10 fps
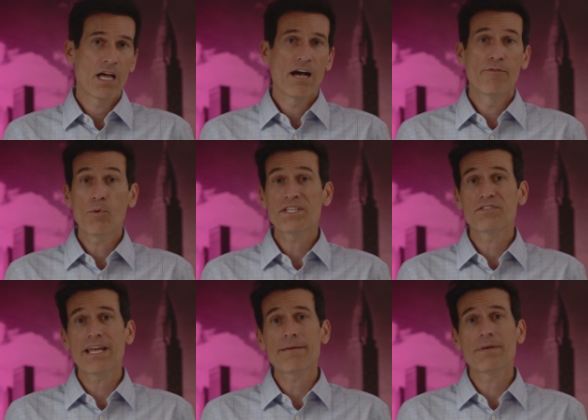Avoid
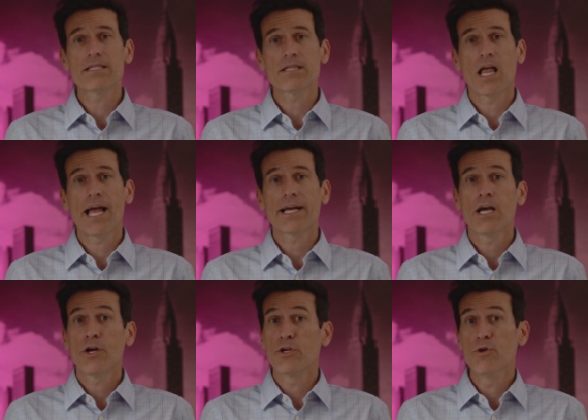statements
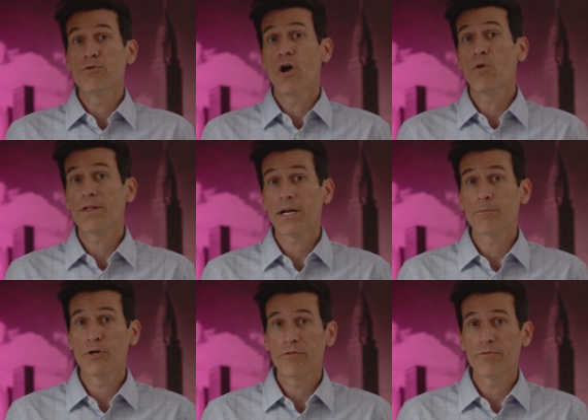like, "You know that
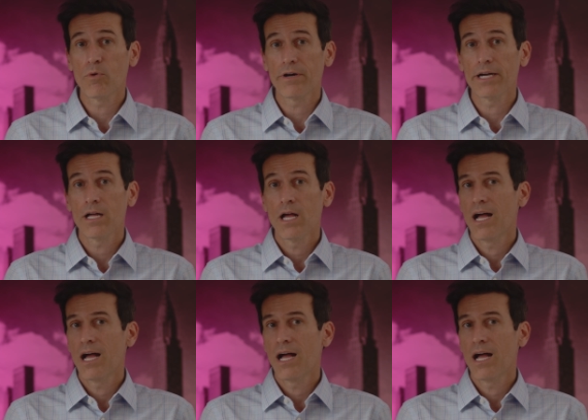I'm good for it,"